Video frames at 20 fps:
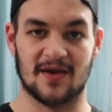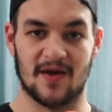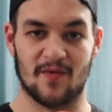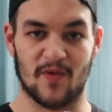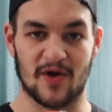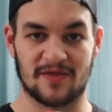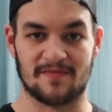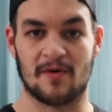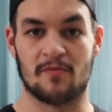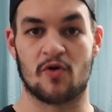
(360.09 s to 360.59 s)
And
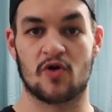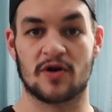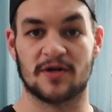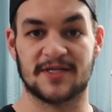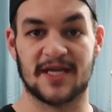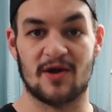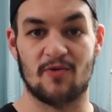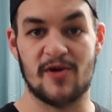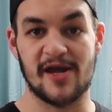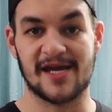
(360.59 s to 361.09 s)
with Memorial
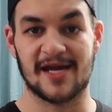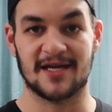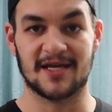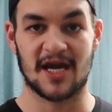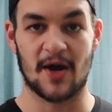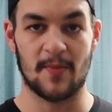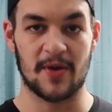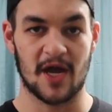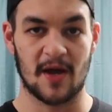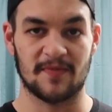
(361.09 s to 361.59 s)
Day weekend
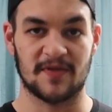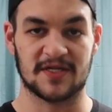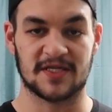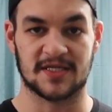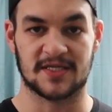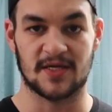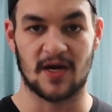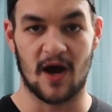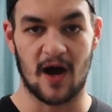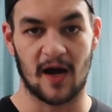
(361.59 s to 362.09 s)
coming up, this
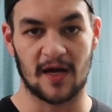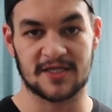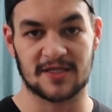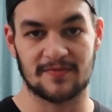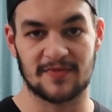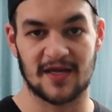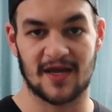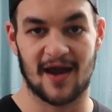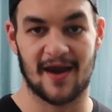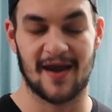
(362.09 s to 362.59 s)
is an
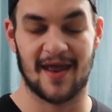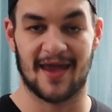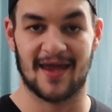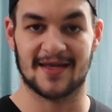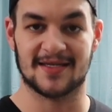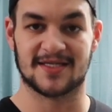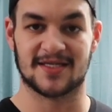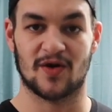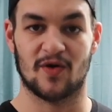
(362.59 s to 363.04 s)
awesome thing on hand.